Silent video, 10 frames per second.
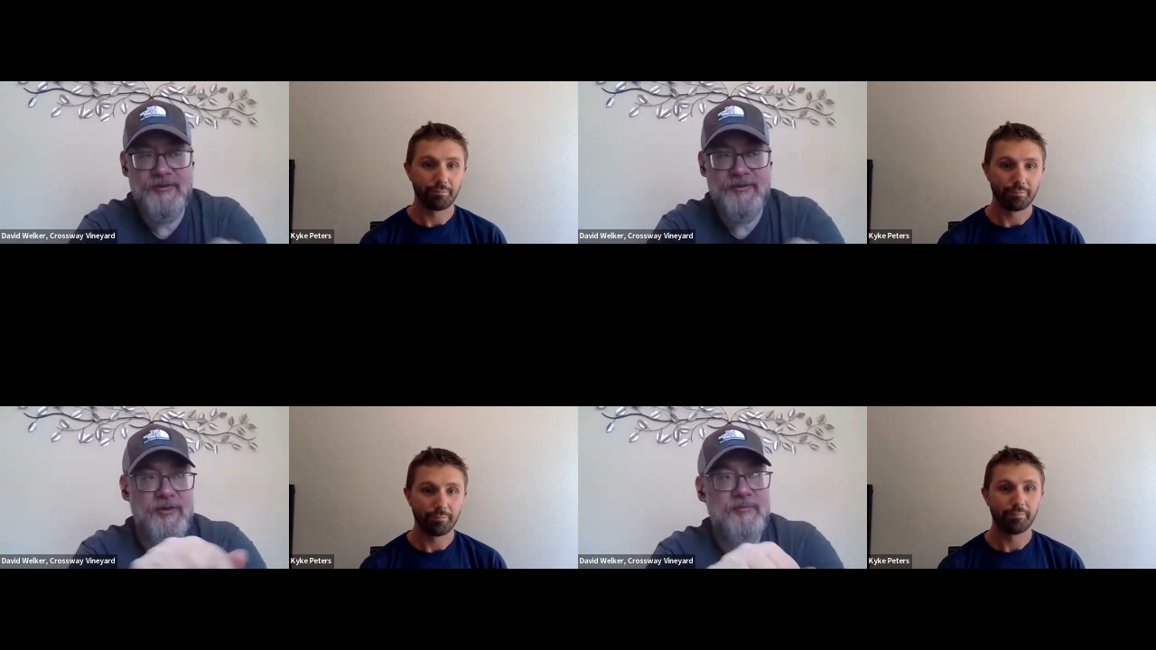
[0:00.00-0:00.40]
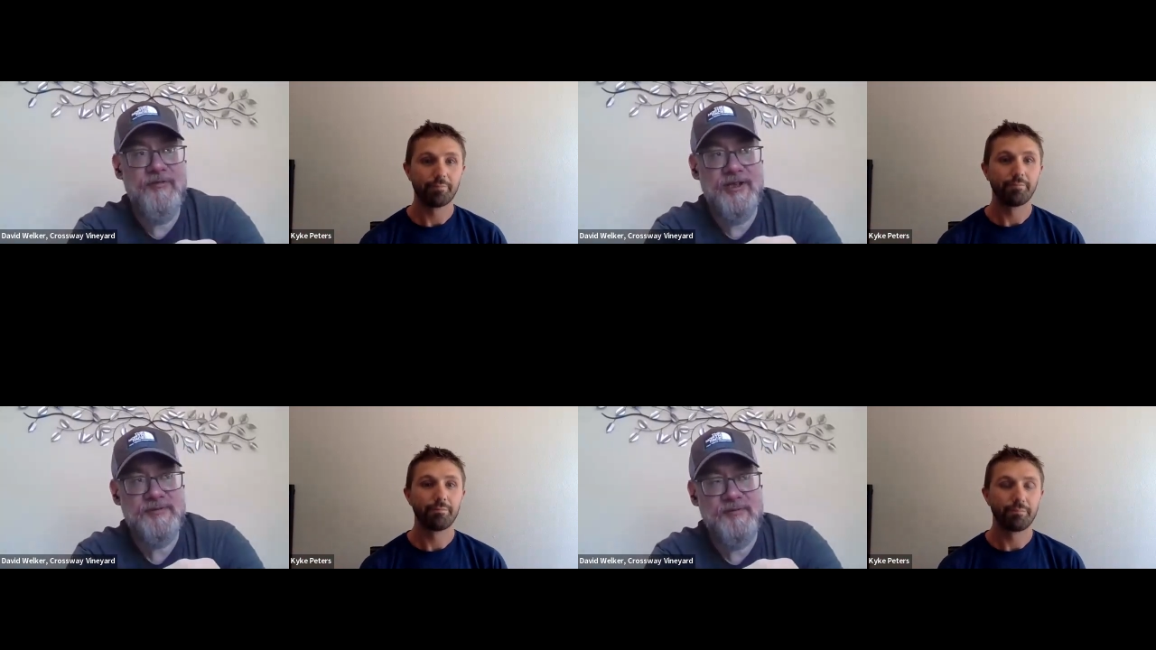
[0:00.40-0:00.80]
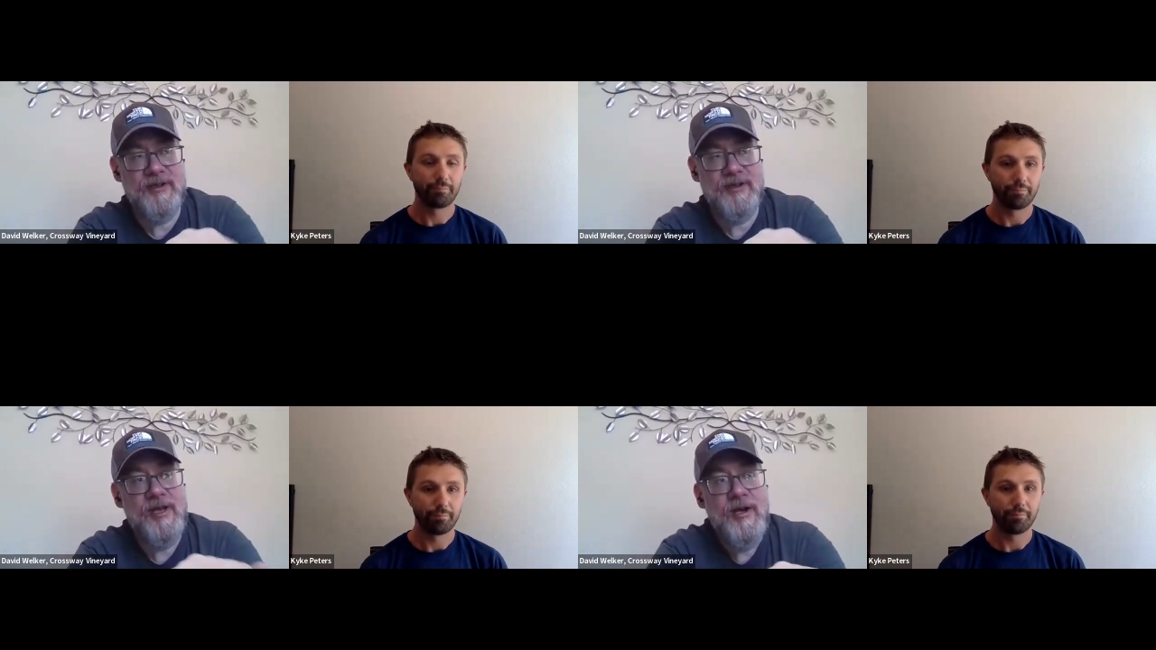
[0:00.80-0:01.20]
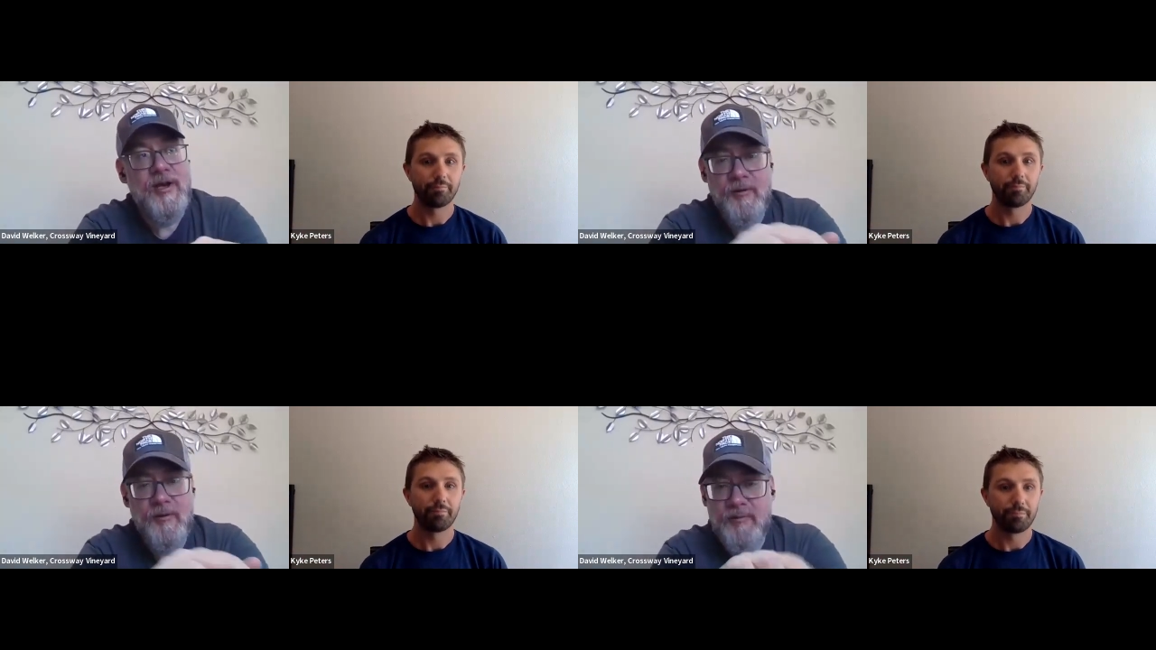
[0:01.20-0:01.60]
Speaker 1: YouTube and Facebook.
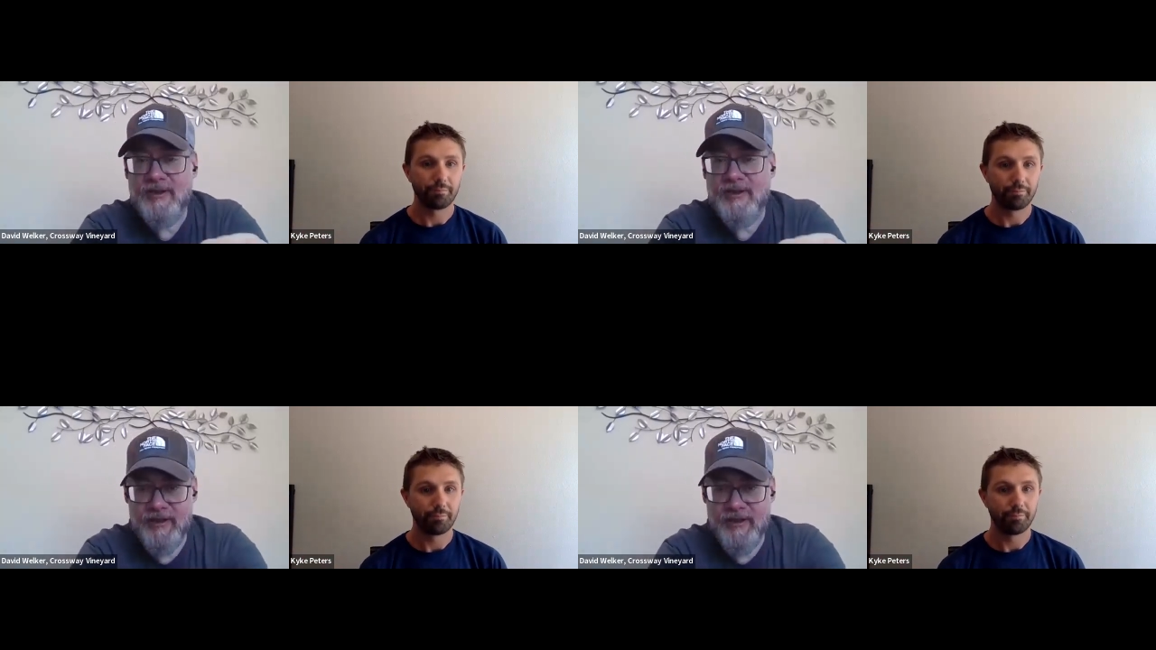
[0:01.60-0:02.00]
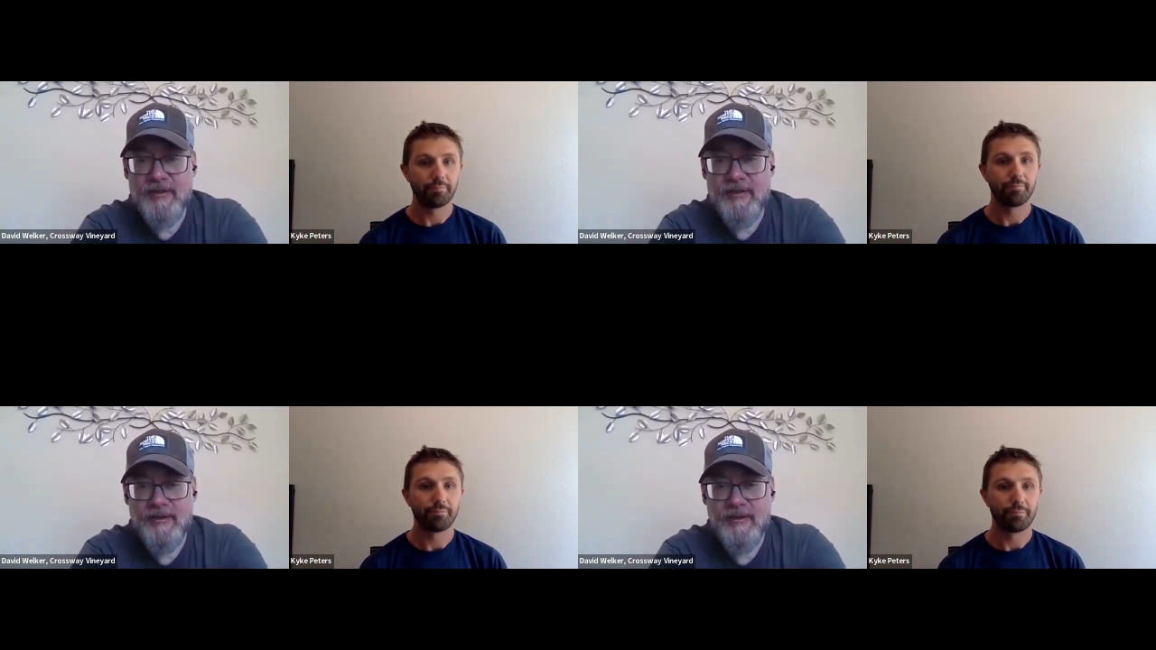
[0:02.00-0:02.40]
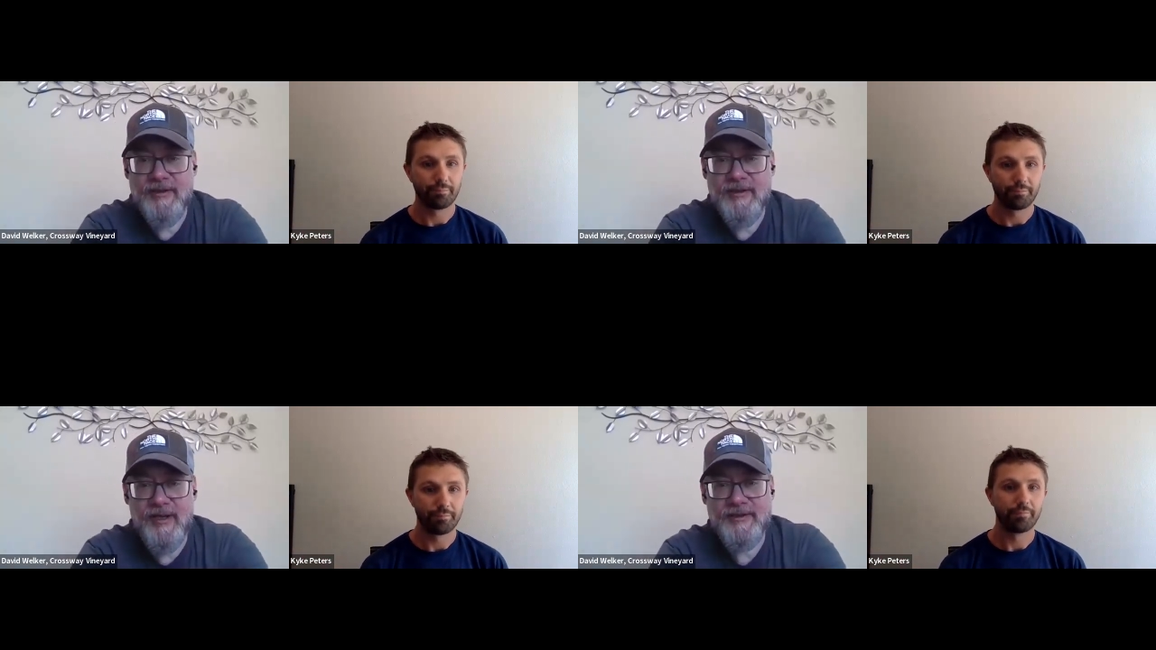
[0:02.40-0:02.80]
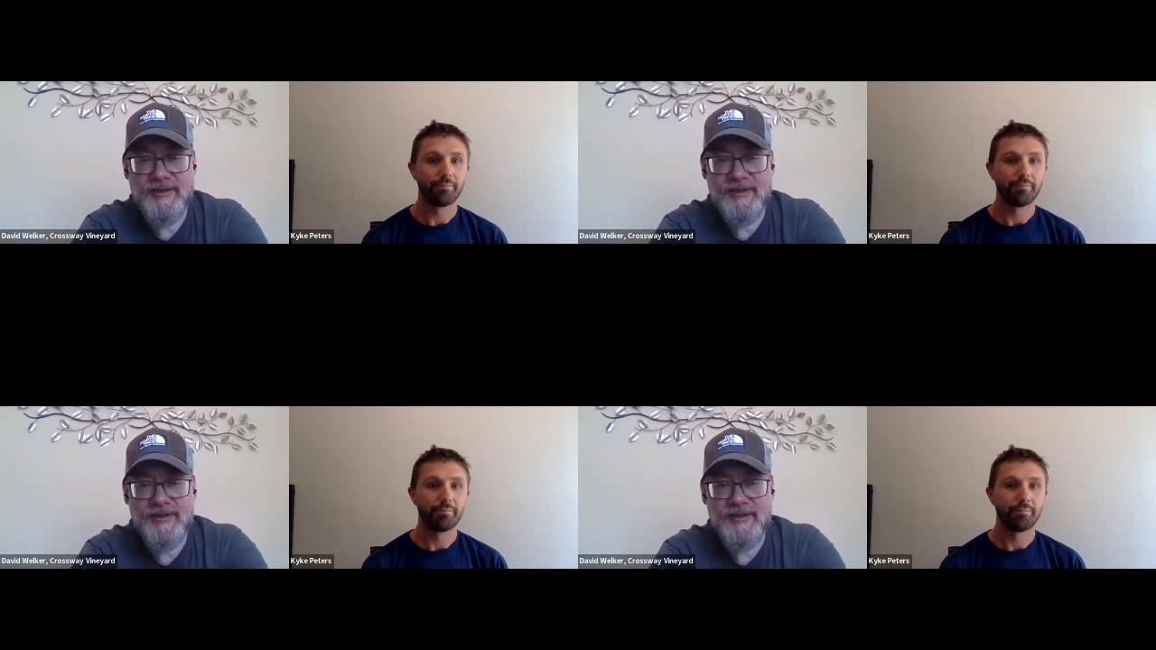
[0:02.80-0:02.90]
We'll put a link to that